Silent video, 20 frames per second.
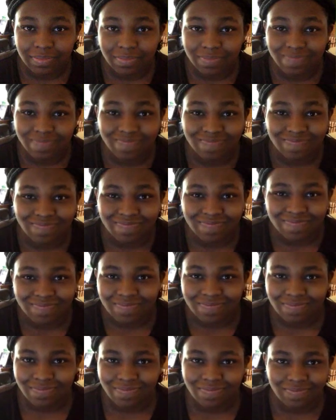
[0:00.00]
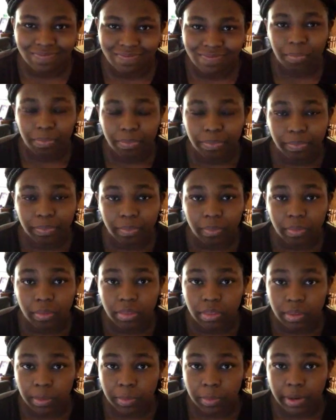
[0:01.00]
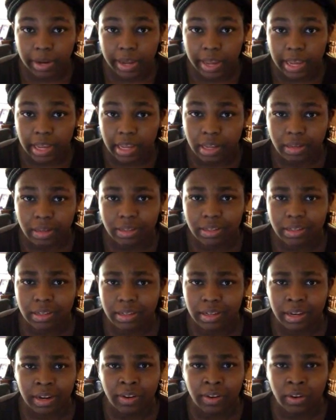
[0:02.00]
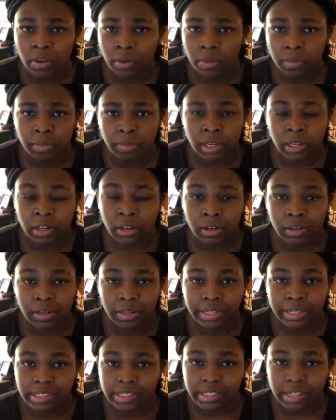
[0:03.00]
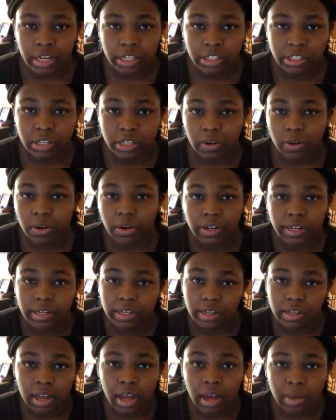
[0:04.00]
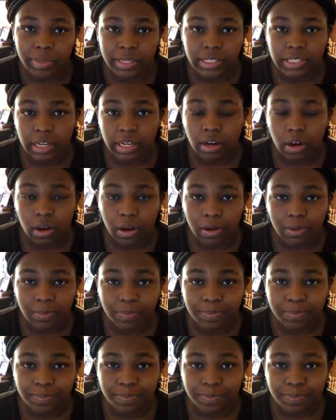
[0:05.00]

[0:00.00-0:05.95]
Mmm. Number eight, Daryl, Merle, and Sasha aren't in the comics at all.